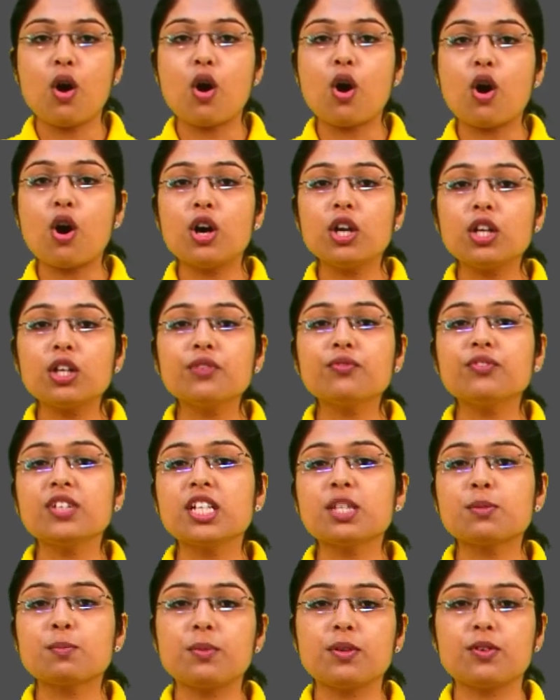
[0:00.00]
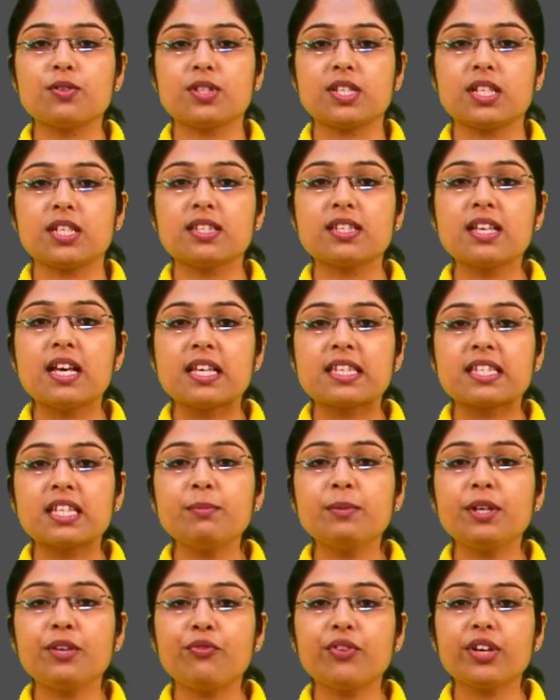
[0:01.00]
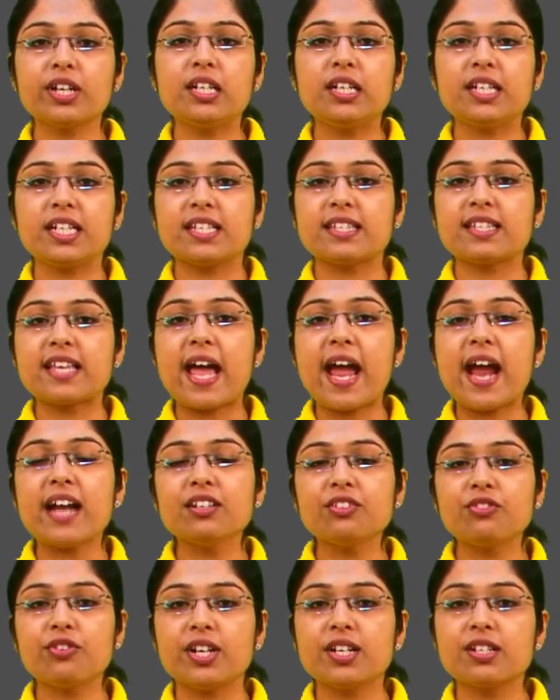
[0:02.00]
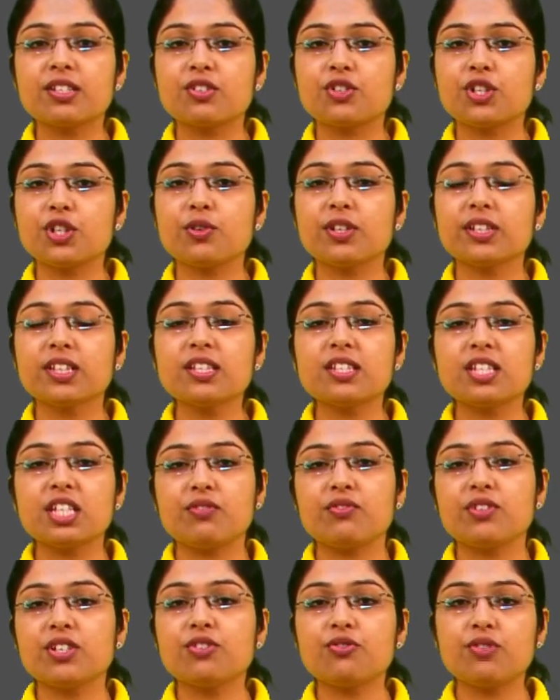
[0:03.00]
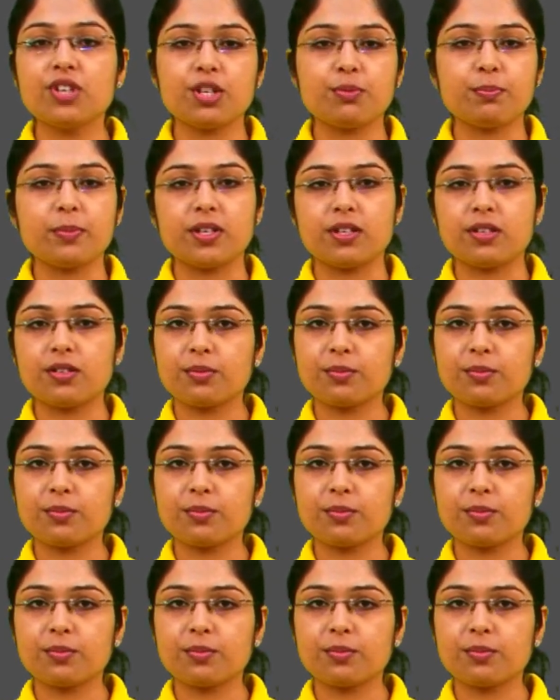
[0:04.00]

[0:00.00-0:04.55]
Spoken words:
All of these poses some difficulties and threats during the sewage treatment.